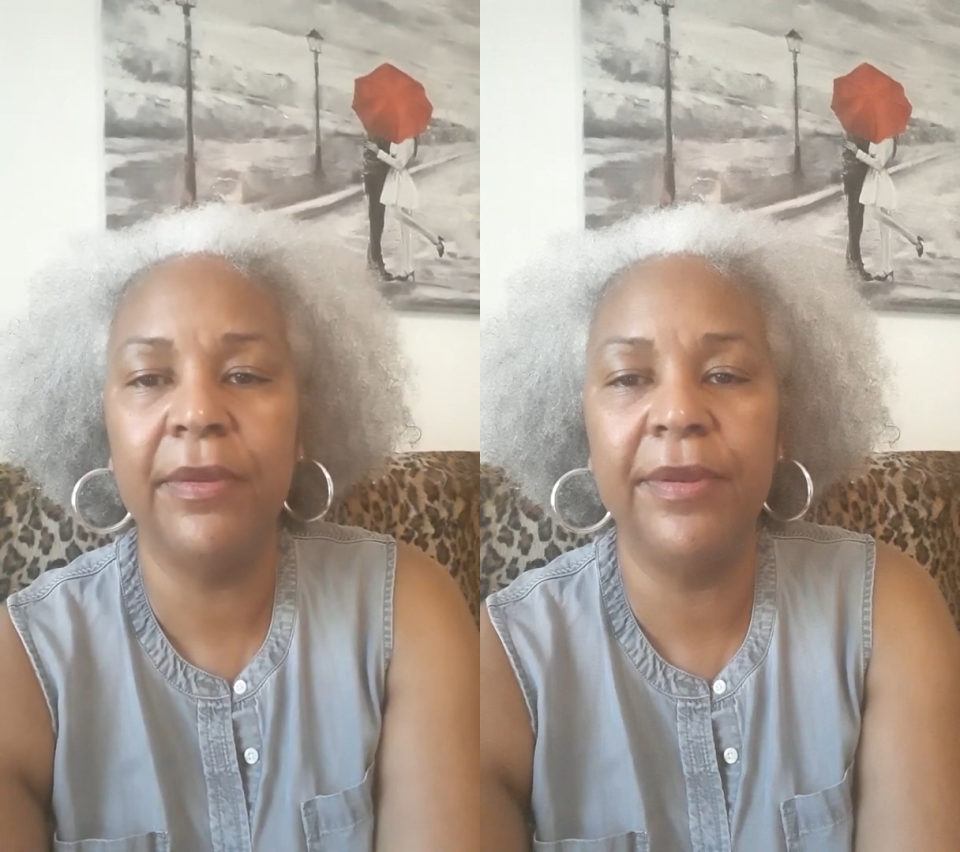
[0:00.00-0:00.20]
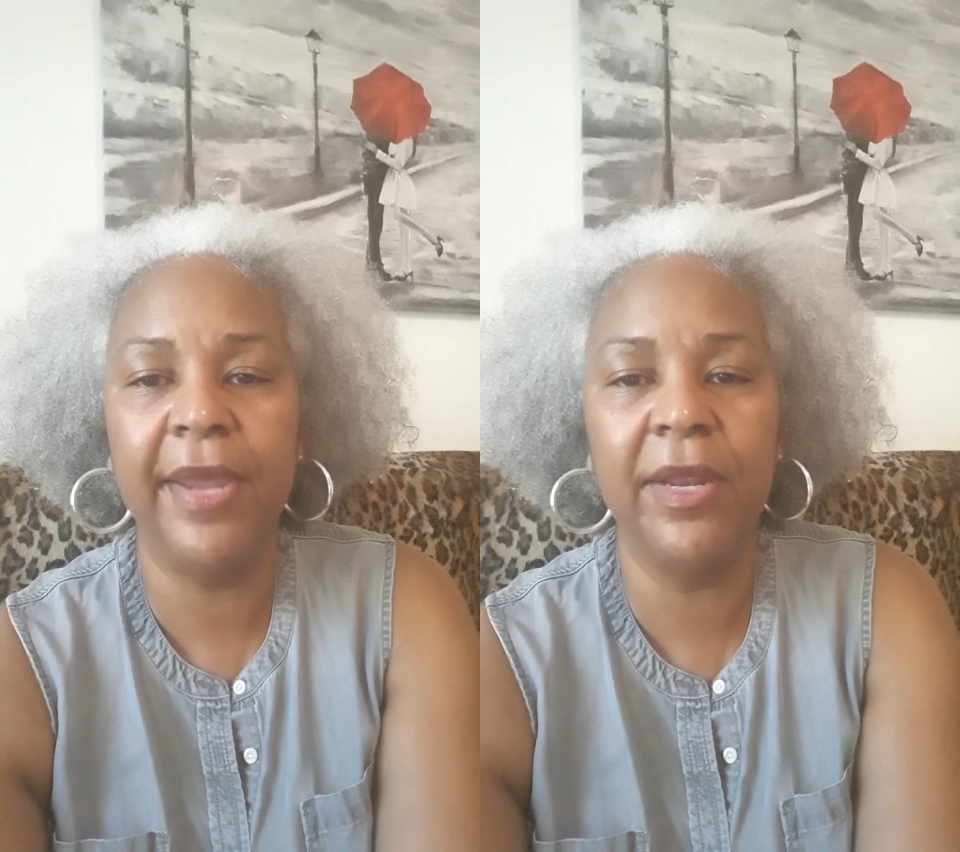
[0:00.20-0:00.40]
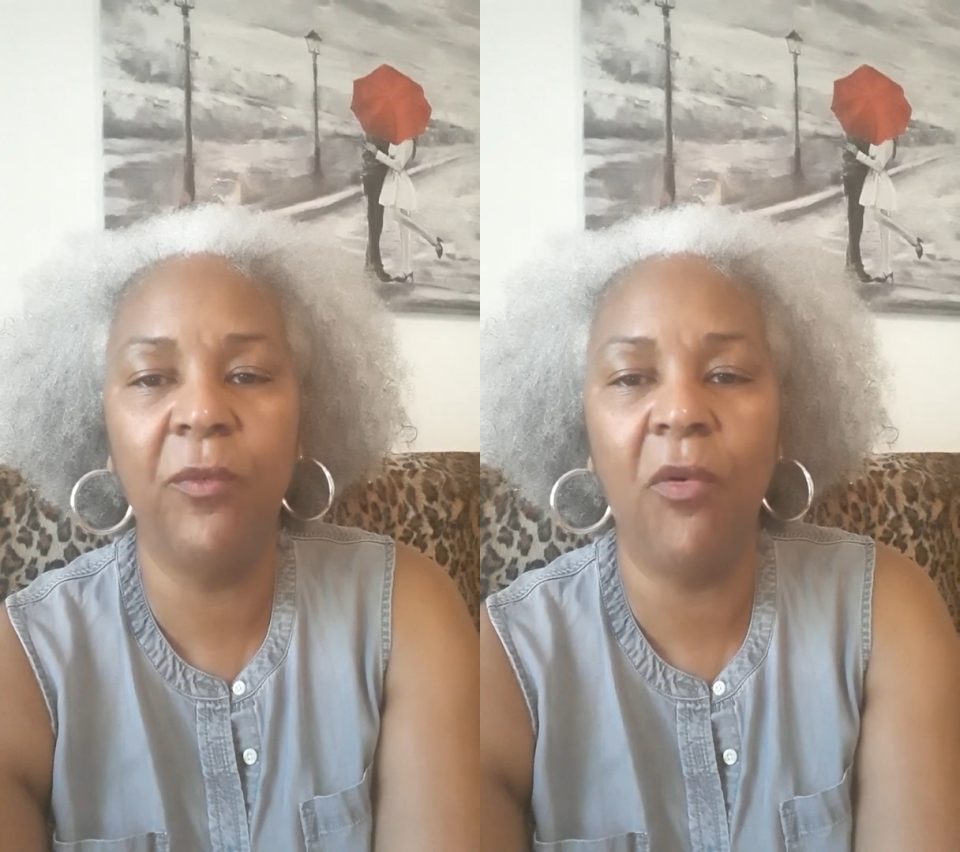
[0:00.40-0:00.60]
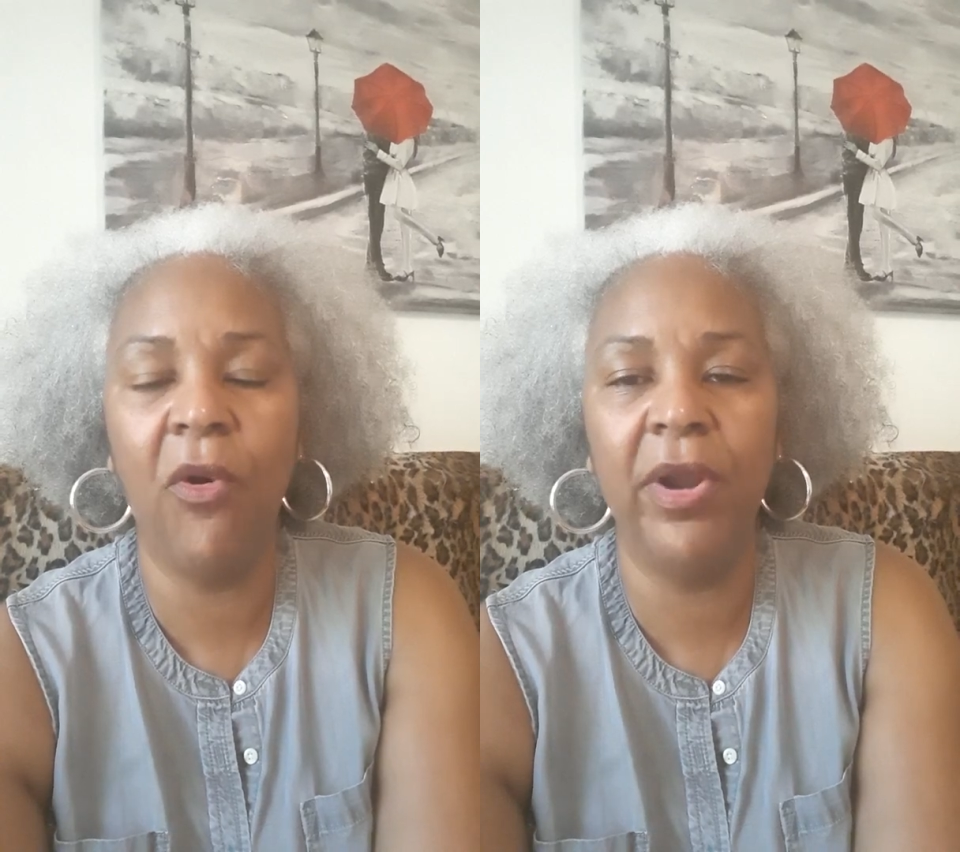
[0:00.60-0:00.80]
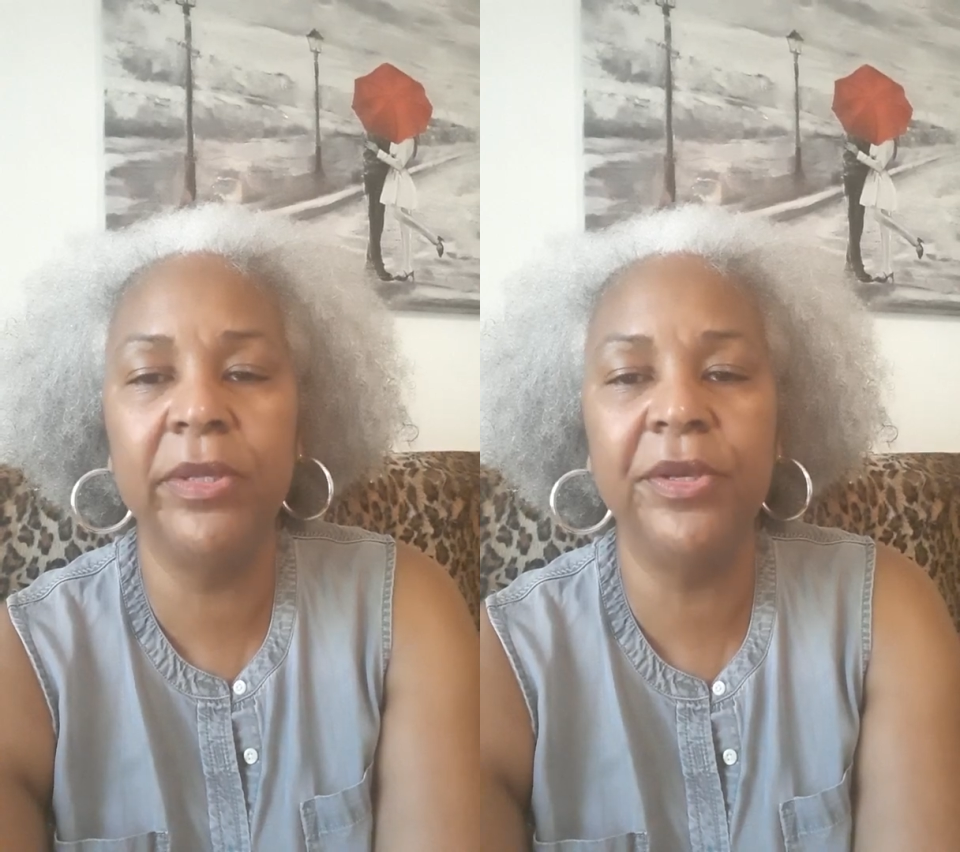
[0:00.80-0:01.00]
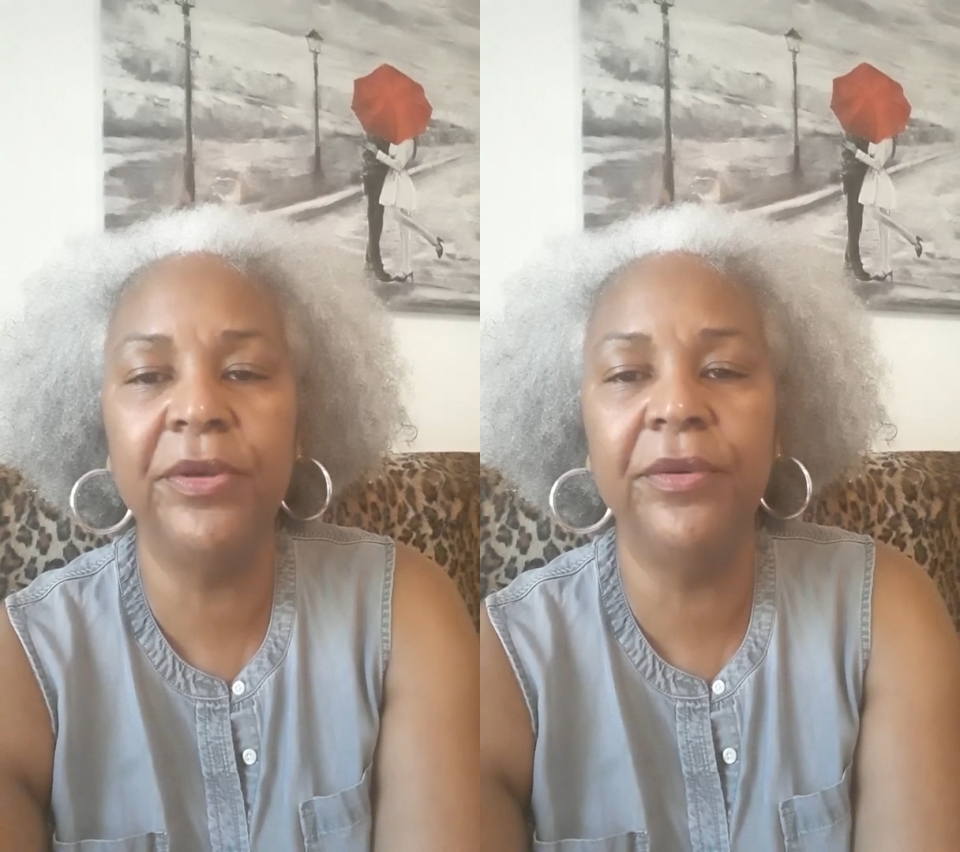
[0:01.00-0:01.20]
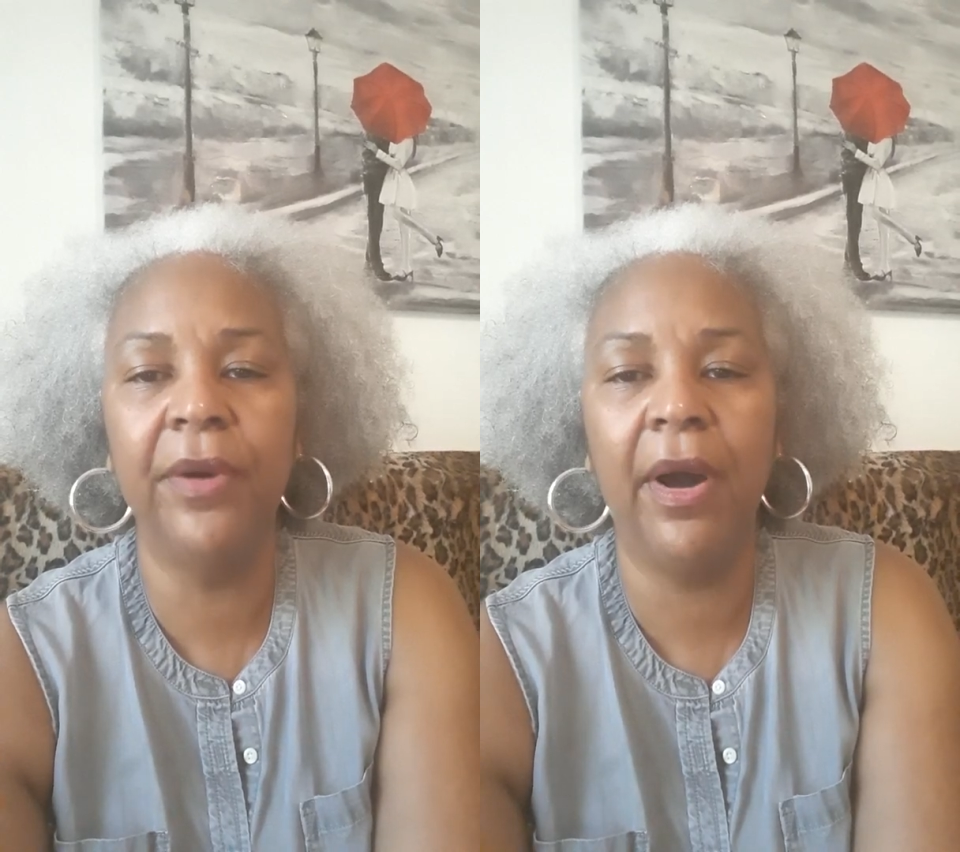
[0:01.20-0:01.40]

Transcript: they didn't warn you